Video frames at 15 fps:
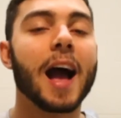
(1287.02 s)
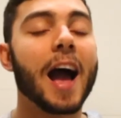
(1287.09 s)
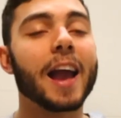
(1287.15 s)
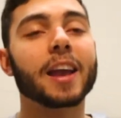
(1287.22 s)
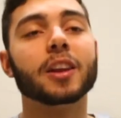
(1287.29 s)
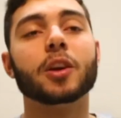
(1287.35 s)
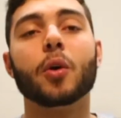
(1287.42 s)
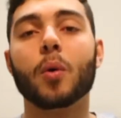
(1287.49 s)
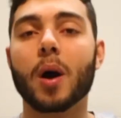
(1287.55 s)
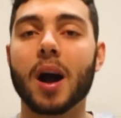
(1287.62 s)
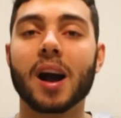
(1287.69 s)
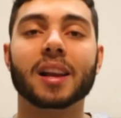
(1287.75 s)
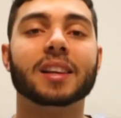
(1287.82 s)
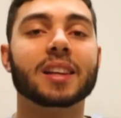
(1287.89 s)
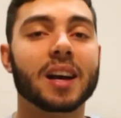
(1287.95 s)
I could go
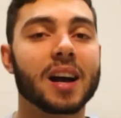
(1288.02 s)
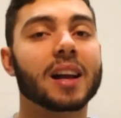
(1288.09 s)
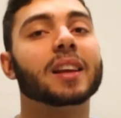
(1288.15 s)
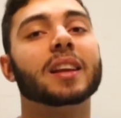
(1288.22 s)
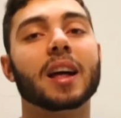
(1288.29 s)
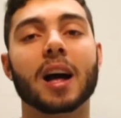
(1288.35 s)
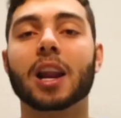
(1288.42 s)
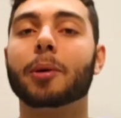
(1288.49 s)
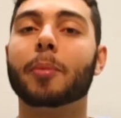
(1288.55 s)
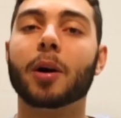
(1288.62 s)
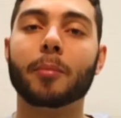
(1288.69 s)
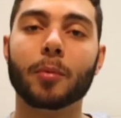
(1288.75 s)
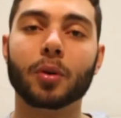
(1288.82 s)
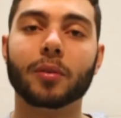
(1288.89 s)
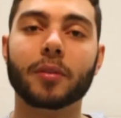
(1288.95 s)
on and on and on
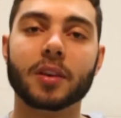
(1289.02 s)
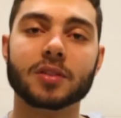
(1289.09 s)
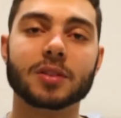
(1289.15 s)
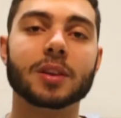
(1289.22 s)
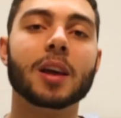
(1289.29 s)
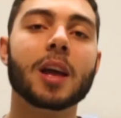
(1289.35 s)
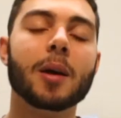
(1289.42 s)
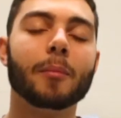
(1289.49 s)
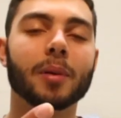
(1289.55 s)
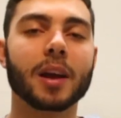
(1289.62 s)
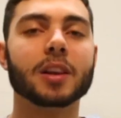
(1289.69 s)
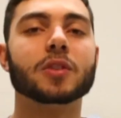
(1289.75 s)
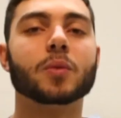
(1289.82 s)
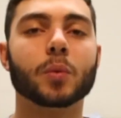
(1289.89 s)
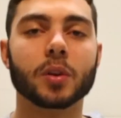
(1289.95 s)
about motivation, but
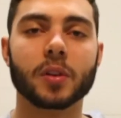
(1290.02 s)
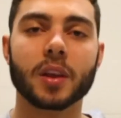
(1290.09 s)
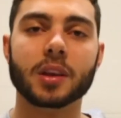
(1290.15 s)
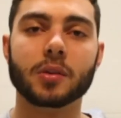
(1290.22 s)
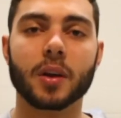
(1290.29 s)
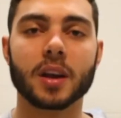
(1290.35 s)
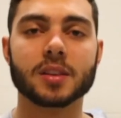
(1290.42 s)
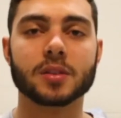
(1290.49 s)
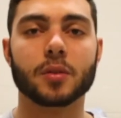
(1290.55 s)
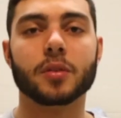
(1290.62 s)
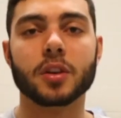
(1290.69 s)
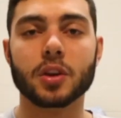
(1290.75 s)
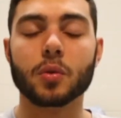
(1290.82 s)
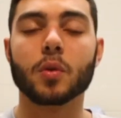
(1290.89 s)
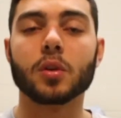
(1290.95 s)
I just want to let you guys know
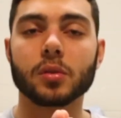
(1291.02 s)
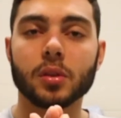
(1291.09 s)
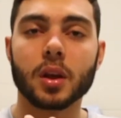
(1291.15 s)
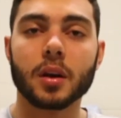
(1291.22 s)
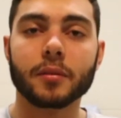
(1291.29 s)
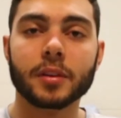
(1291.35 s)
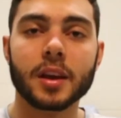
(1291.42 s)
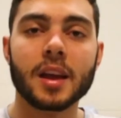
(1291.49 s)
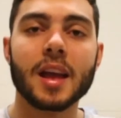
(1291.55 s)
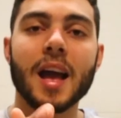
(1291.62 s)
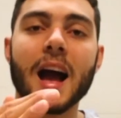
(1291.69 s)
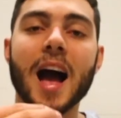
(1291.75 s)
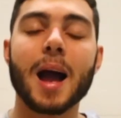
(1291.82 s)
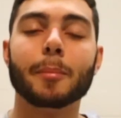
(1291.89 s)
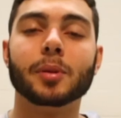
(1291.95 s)
that you are loved.
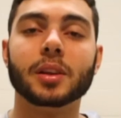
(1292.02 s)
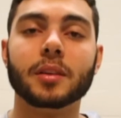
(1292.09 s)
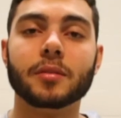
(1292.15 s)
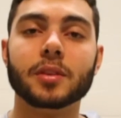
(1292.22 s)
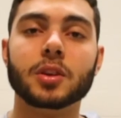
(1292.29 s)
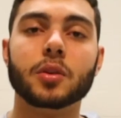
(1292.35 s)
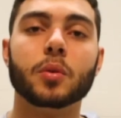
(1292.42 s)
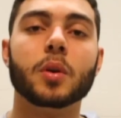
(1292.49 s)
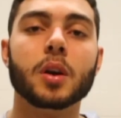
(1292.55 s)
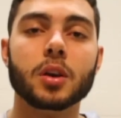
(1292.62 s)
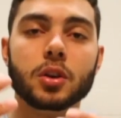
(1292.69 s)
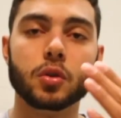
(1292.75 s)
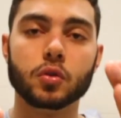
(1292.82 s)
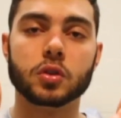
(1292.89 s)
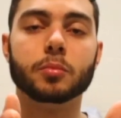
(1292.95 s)
I believe in you.
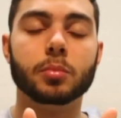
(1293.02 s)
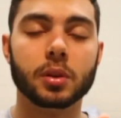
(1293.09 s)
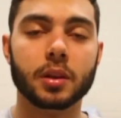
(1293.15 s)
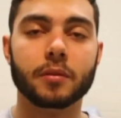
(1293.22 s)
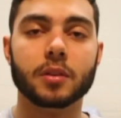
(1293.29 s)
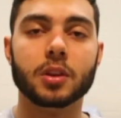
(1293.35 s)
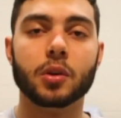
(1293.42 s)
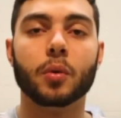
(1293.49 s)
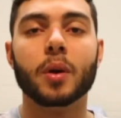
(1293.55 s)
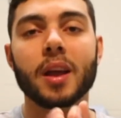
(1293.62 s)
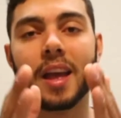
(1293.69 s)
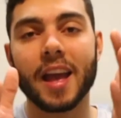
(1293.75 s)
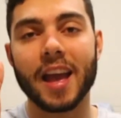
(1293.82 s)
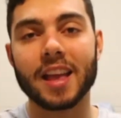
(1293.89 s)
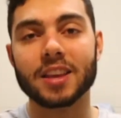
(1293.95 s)
You should believe in you.
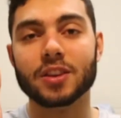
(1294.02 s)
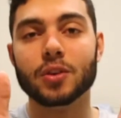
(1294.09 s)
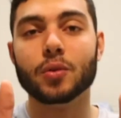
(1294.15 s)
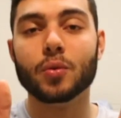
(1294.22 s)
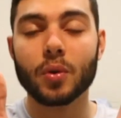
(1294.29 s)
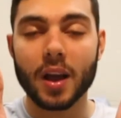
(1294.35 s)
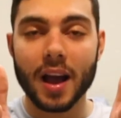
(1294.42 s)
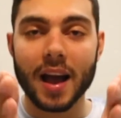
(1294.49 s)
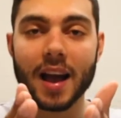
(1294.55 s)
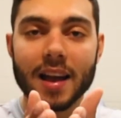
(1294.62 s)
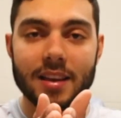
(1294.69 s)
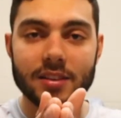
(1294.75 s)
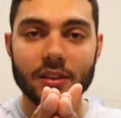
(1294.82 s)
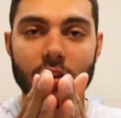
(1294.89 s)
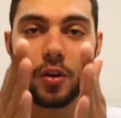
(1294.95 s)
And you
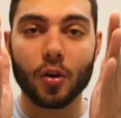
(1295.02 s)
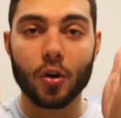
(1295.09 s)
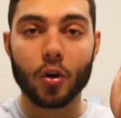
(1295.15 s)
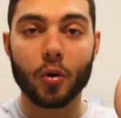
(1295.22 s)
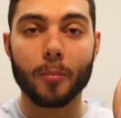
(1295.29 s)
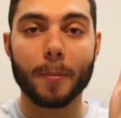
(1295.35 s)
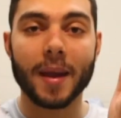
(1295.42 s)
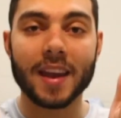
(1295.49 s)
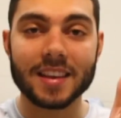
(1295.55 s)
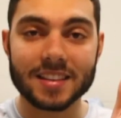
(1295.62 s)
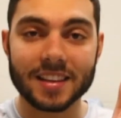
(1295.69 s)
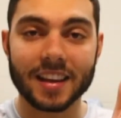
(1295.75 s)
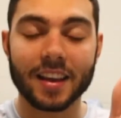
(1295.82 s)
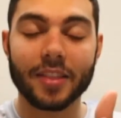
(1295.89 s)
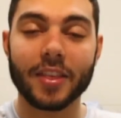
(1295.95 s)
guys are
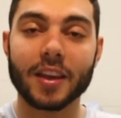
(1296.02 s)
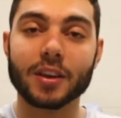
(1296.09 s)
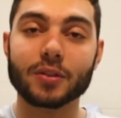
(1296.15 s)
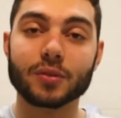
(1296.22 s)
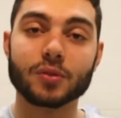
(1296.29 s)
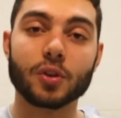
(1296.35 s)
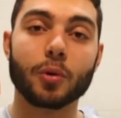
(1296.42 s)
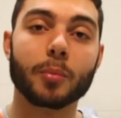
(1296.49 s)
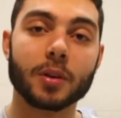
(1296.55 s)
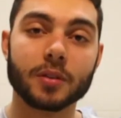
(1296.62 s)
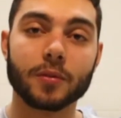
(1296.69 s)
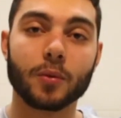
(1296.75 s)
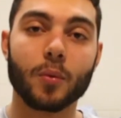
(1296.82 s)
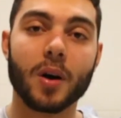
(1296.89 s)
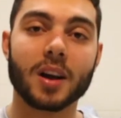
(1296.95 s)
amazing. Thank you so much
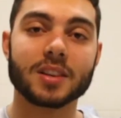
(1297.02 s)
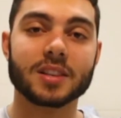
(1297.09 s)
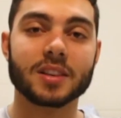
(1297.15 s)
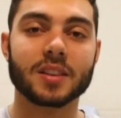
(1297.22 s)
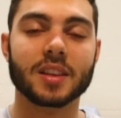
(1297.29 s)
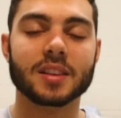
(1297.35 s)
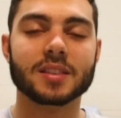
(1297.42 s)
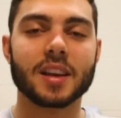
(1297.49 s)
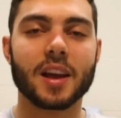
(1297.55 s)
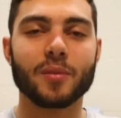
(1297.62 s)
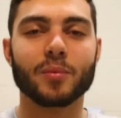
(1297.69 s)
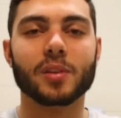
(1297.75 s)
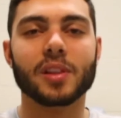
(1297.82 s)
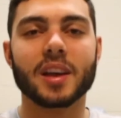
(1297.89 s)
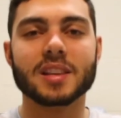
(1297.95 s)
for watching this. I
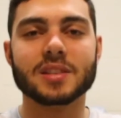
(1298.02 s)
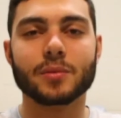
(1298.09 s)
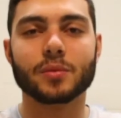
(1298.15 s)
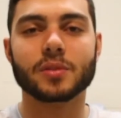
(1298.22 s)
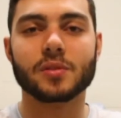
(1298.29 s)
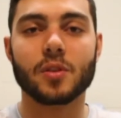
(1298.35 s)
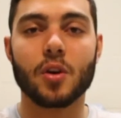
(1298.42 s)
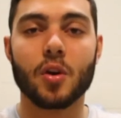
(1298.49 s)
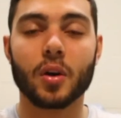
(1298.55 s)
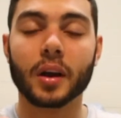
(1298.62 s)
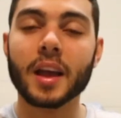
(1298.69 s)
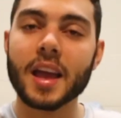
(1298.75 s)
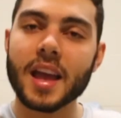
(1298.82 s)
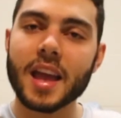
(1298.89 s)
realize it was long.